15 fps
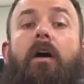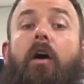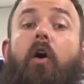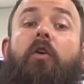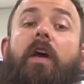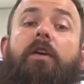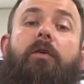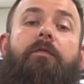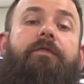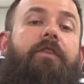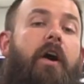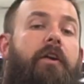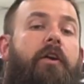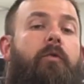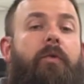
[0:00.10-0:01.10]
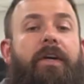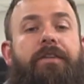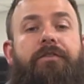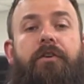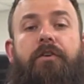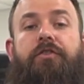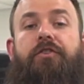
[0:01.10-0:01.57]
Okay, you've done your
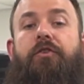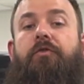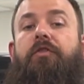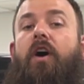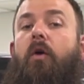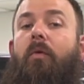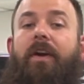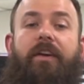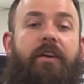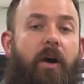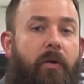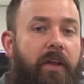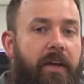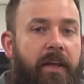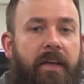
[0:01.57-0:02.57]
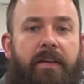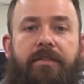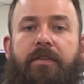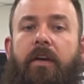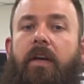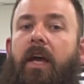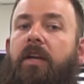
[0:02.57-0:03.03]
research, you know what a coating
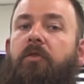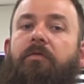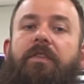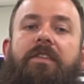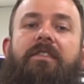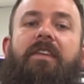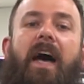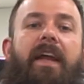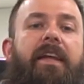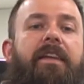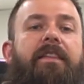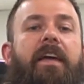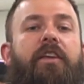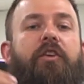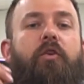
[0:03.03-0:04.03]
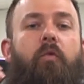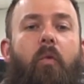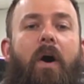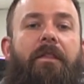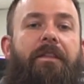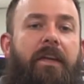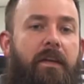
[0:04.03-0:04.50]
is, and you've decided that you
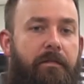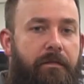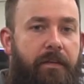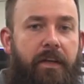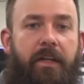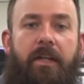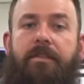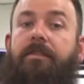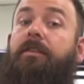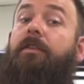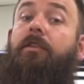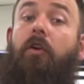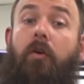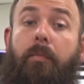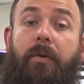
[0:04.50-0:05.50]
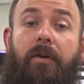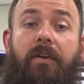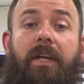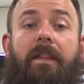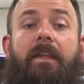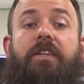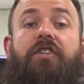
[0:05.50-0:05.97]
want the convenience, the
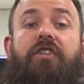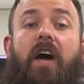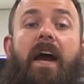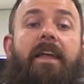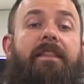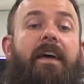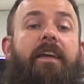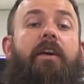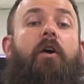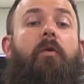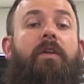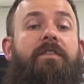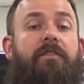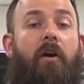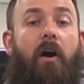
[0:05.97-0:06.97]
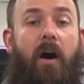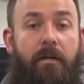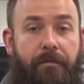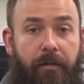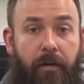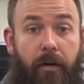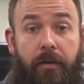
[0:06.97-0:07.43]
durability, and the shine that coatings
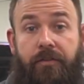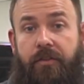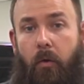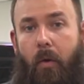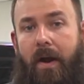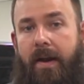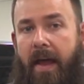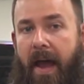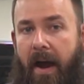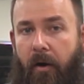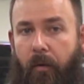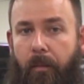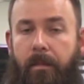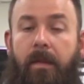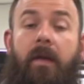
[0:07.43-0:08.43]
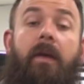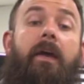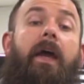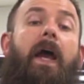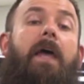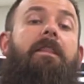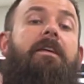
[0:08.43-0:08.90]
offer. So what now?
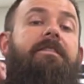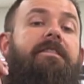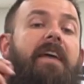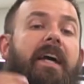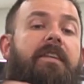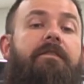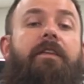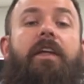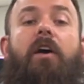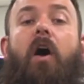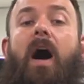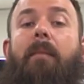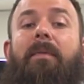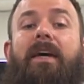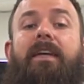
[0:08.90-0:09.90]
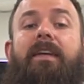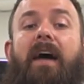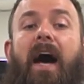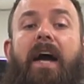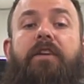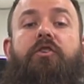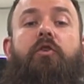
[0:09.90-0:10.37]
In this next video, I'm gonna
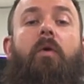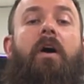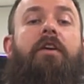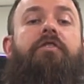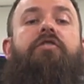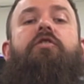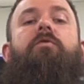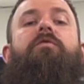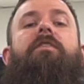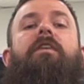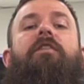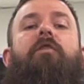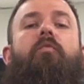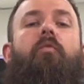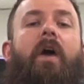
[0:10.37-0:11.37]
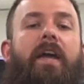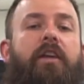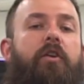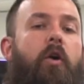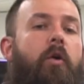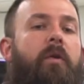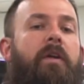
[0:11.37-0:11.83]
guide you on choosing the
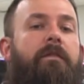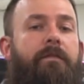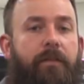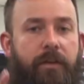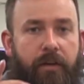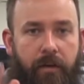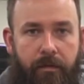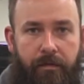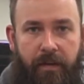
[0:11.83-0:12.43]
right coating for your